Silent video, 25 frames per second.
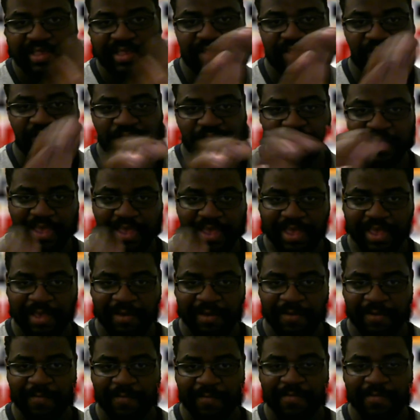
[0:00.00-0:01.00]
for
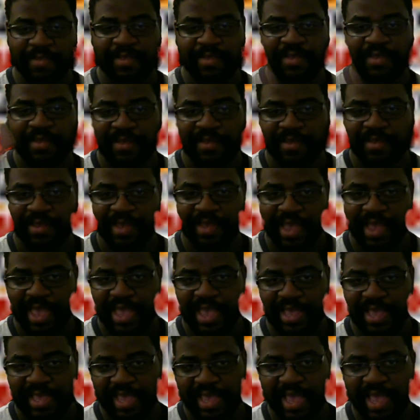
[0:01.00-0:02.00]
L,
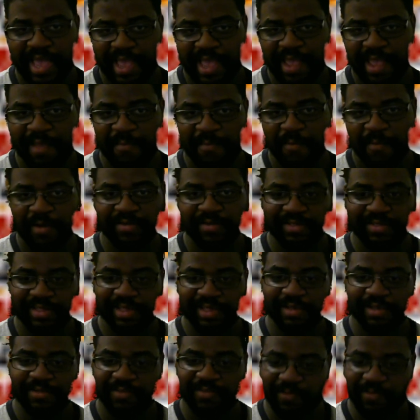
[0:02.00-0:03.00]
aka
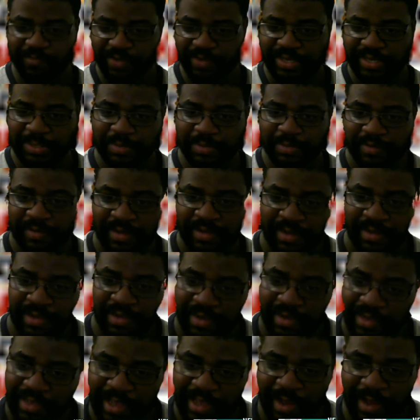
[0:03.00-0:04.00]
Marcel, to reach me.
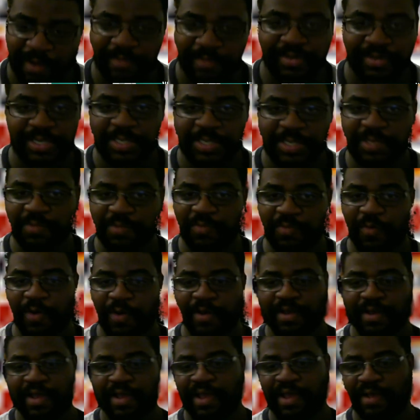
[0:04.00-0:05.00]
Y'all, this is your boy.
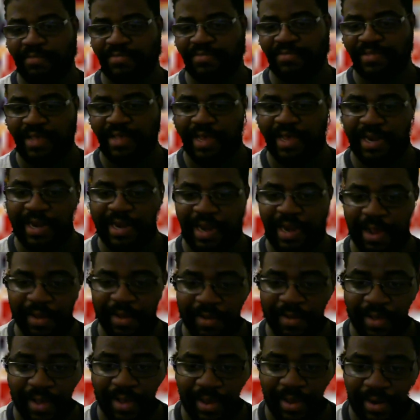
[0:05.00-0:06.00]
I'm signing out.
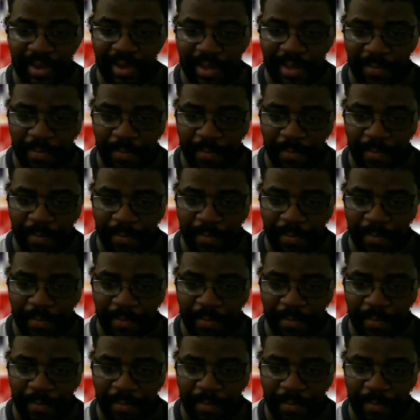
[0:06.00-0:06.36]
I'll let you.